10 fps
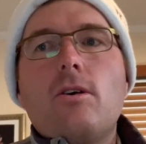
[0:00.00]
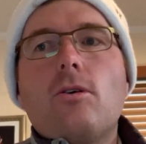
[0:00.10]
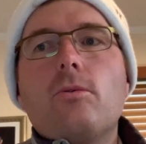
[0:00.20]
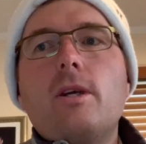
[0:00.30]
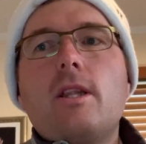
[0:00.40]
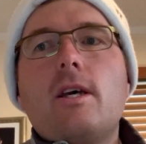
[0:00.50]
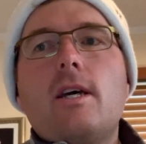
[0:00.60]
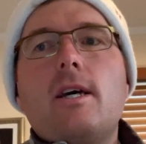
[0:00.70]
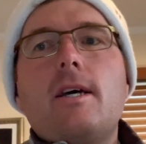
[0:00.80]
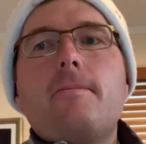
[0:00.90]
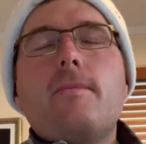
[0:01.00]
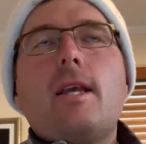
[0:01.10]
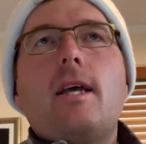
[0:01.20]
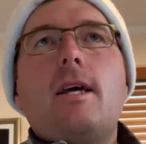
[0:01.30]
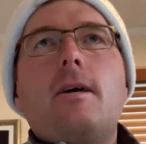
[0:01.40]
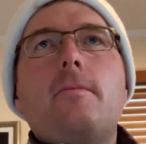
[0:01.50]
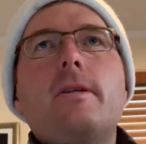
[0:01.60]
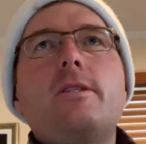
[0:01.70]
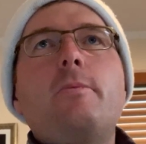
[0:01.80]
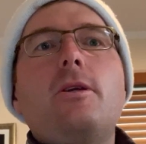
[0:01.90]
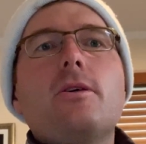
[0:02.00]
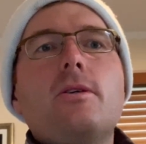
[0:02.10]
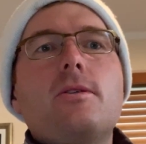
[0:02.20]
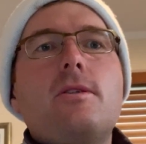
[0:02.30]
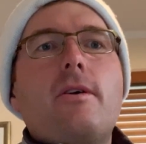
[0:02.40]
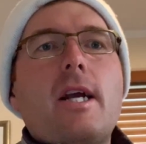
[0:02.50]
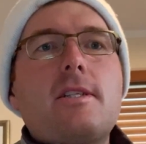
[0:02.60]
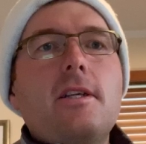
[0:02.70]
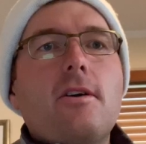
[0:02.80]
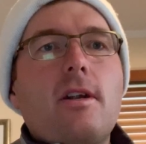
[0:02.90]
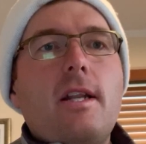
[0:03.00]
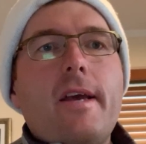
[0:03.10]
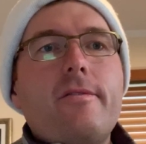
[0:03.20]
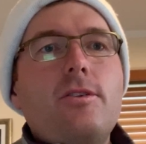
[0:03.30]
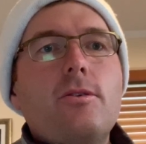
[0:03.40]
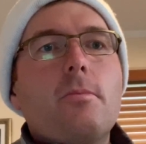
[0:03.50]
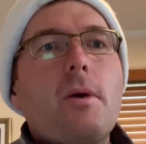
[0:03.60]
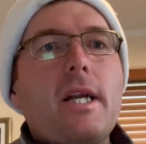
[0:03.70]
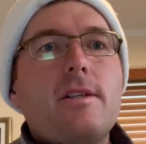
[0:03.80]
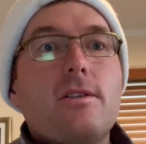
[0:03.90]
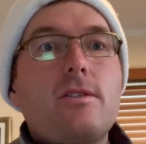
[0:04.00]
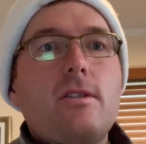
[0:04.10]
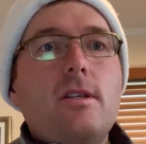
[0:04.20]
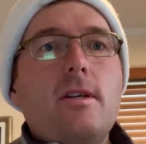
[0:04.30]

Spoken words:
or whether it's because they're actually got an avenue to practice